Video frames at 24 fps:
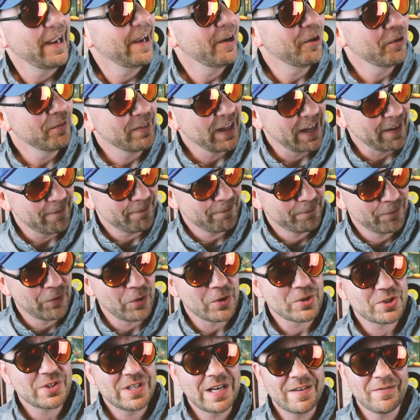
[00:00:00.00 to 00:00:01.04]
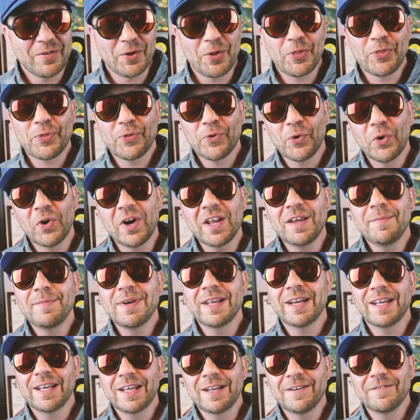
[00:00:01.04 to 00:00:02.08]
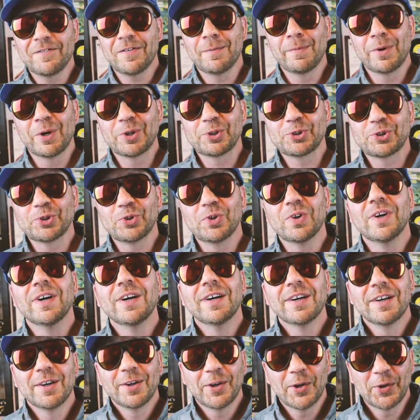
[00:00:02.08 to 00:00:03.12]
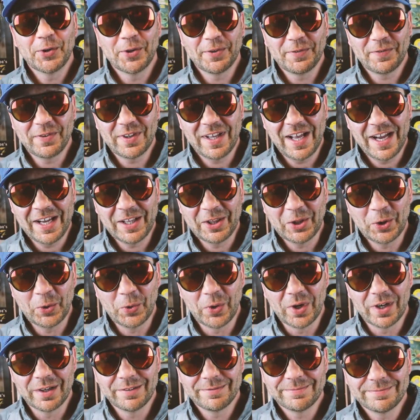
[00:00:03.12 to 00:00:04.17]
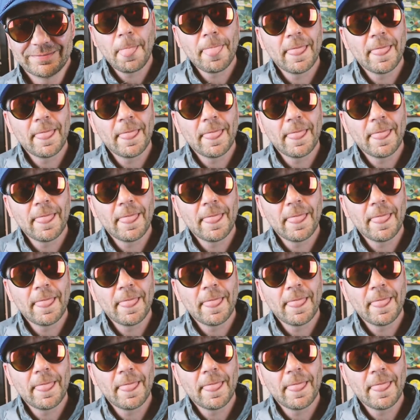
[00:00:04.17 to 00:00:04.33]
aired that first ever 30-minute infomercial on the flying lure.